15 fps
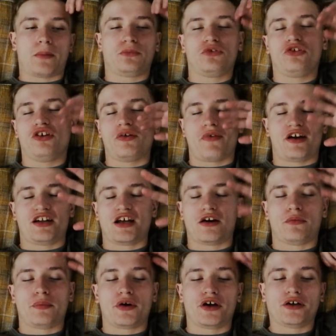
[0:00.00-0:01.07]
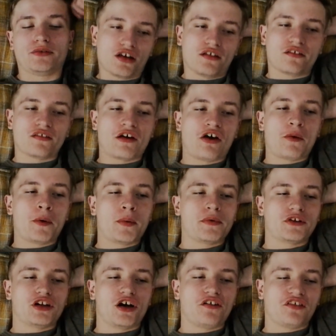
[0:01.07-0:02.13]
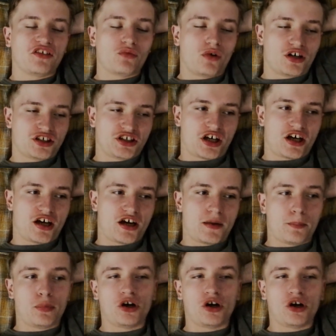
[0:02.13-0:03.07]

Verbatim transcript: I'm doing it right now but so I put my clothes in the washer,